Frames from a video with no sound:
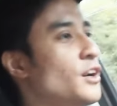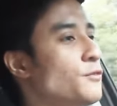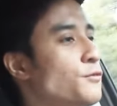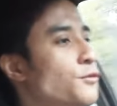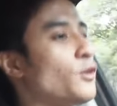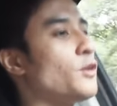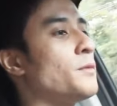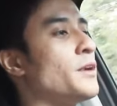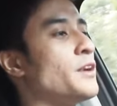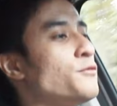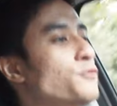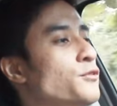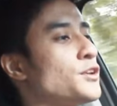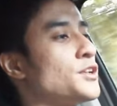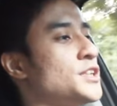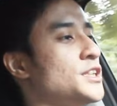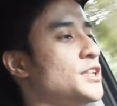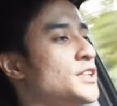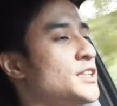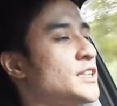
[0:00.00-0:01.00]

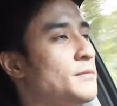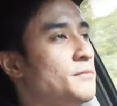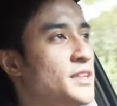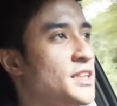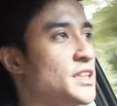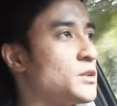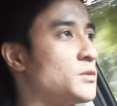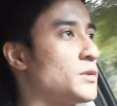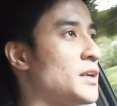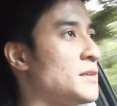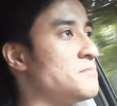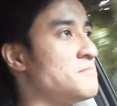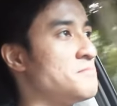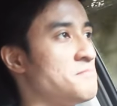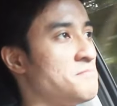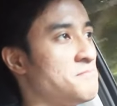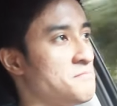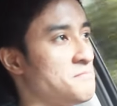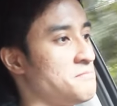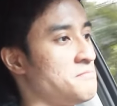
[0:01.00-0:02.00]
4x4 system. This one,
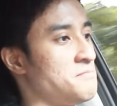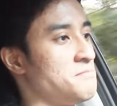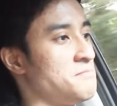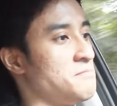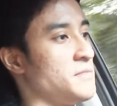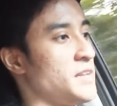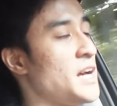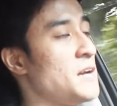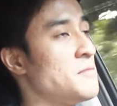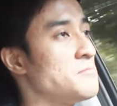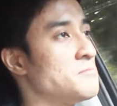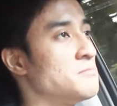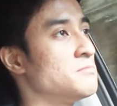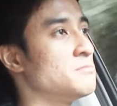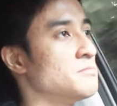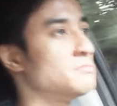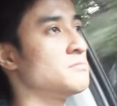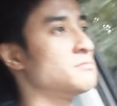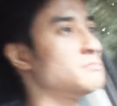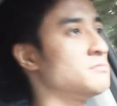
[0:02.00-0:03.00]
yeah,
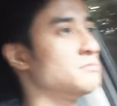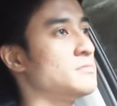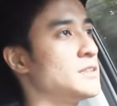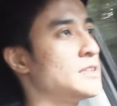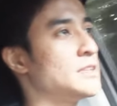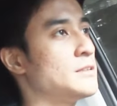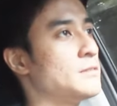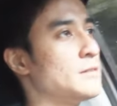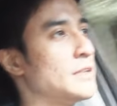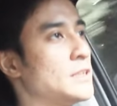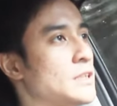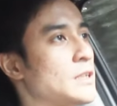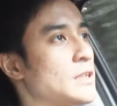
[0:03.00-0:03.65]
it's